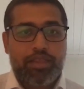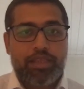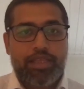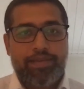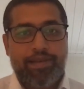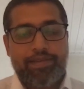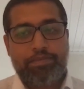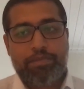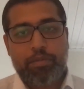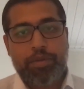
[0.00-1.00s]
this is
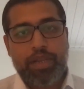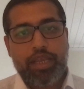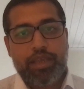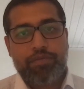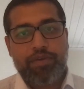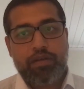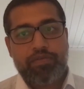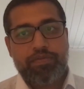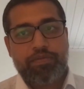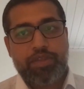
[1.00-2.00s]
probably one
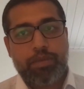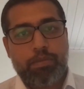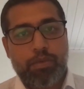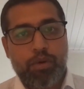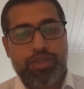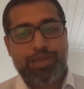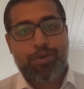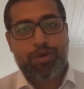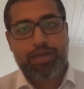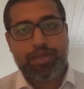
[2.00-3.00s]
of the most
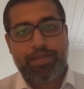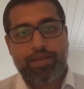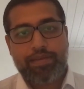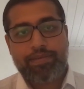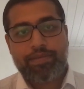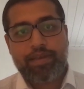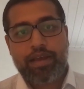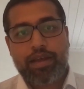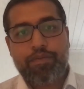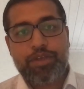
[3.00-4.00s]
important things
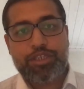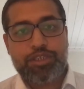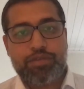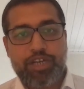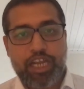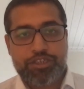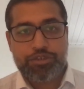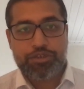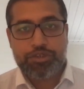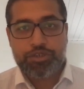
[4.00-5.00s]
which you would like
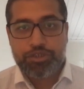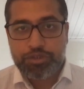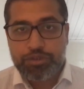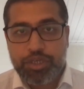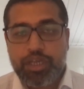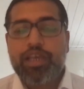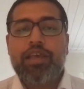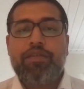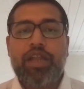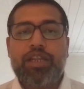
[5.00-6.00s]
to do
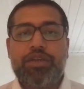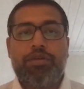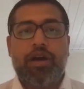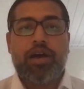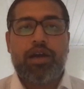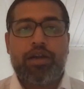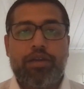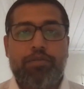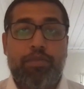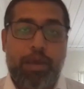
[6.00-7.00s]
when you are,
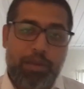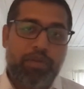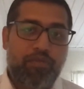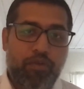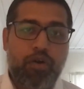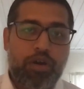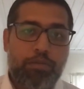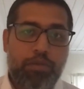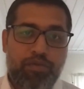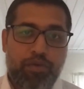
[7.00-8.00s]
I mean, before
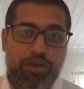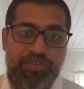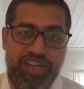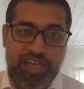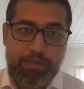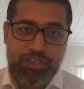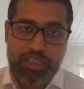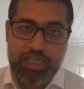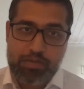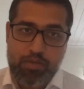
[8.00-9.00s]
training a
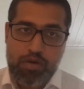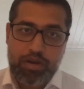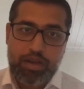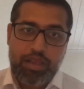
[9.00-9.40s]
machine learning model.